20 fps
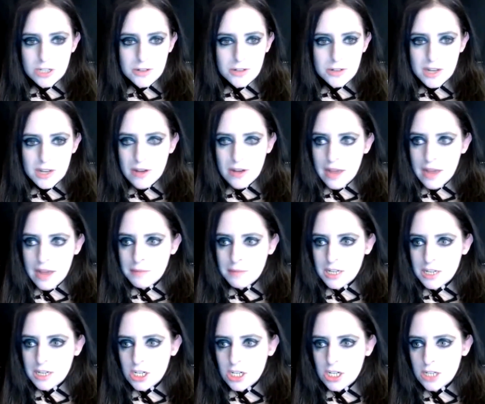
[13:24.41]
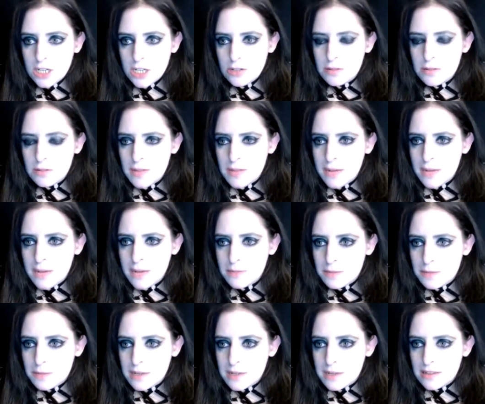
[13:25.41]
Okay, I'm gonna check Streamlabs
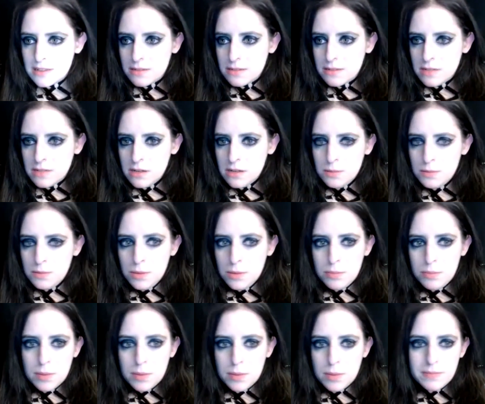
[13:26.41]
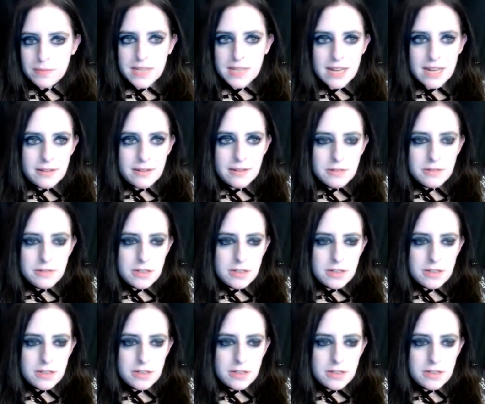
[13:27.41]
because there was a little boop boop sound.